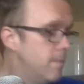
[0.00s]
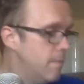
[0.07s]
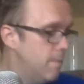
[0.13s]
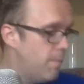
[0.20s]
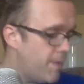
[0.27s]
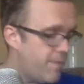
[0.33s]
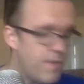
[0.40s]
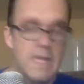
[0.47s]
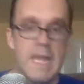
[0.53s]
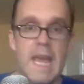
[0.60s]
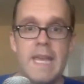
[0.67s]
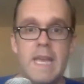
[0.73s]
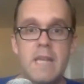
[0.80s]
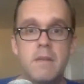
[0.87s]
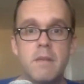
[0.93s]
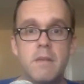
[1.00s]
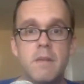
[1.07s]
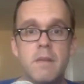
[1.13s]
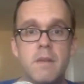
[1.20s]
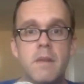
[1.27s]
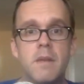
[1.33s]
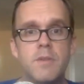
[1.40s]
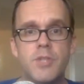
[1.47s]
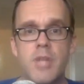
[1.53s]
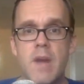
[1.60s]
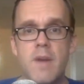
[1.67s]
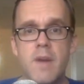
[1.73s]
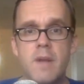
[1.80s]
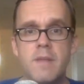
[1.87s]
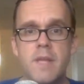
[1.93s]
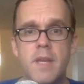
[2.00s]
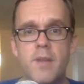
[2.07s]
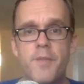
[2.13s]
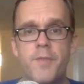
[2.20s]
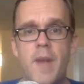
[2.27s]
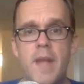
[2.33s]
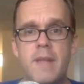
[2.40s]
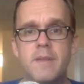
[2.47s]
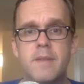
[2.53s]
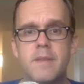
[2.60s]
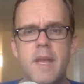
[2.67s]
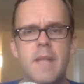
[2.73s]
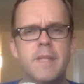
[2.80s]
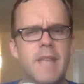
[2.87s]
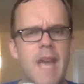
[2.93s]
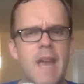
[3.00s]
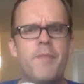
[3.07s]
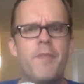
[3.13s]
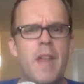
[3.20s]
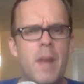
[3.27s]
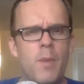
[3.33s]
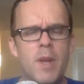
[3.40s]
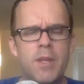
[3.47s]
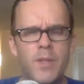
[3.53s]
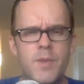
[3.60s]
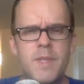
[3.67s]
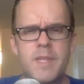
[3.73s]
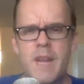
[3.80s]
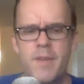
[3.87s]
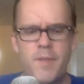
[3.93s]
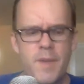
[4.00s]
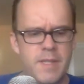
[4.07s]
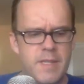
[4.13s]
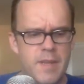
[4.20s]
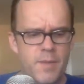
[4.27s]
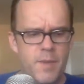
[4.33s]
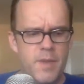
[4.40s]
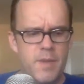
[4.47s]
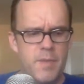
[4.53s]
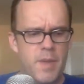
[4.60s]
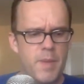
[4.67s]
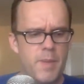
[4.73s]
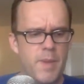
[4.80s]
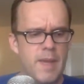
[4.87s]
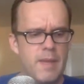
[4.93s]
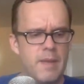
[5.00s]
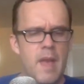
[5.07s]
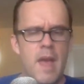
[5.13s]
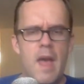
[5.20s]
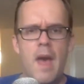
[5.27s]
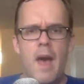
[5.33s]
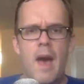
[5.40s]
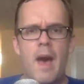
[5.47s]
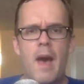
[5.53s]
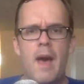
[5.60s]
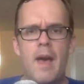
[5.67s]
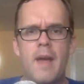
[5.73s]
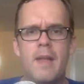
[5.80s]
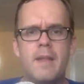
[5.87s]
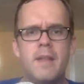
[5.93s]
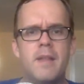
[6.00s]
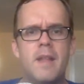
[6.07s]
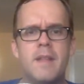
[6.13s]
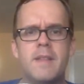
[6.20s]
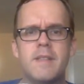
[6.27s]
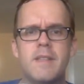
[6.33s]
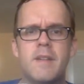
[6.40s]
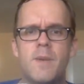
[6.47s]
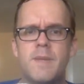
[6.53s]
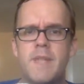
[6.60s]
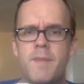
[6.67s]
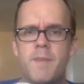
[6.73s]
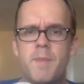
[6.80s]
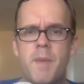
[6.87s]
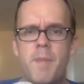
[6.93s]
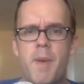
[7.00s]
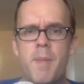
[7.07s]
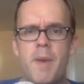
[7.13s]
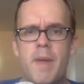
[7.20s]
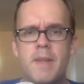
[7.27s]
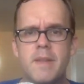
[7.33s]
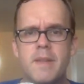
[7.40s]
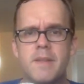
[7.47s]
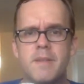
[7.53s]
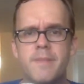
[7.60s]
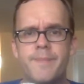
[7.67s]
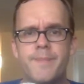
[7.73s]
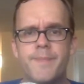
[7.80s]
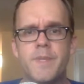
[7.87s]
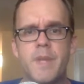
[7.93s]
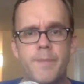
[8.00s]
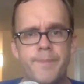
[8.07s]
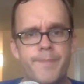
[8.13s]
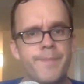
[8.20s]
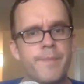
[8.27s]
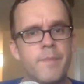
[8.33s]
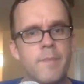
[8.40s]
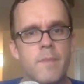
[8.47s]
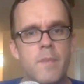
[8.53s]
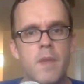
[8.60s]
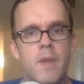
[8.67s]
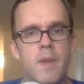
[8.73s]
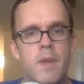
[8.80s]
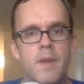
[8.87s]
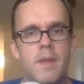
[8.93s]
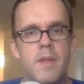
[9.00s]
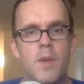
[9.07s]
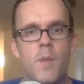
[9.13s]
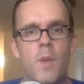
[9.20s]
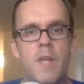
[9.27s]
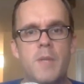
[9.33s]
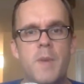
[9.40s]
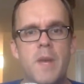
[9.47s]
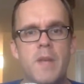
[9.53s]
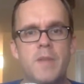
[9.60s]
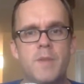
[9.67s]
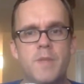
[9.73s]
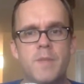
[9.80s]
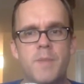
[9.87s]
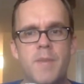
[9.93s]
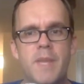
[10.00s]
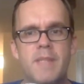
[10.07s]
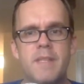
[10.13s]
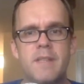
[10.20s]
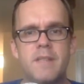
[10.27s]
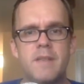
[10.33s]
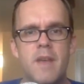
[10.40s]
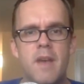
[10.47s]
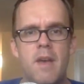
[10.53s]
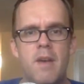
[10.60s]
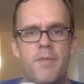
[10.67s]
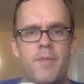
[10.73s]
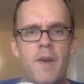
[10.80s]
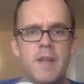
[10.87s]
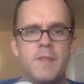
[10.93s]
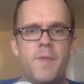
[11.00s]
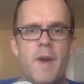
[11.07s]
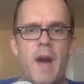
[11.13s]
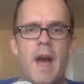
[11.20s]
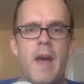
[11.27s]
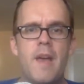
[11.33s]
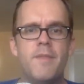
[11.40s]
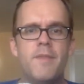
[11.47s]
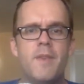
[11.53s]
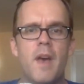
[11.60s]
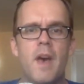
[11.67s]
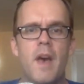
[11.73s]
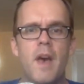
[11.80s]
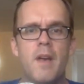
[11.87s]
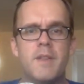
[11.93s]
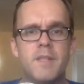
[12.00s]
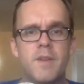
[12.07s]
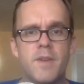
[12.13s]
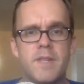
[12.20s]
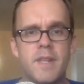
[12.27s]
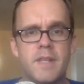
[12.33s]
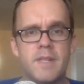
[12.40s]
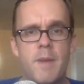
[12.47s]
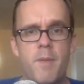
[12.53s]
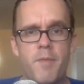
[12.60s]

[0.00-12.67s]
But if you like it, share it, tell your friends. It's kind of fun. I want to do this kind of fun stuff with you, by the way. And it doesn't always have to be about politics. So You can watch me all sorts of places. Fox 5, Sirius XM.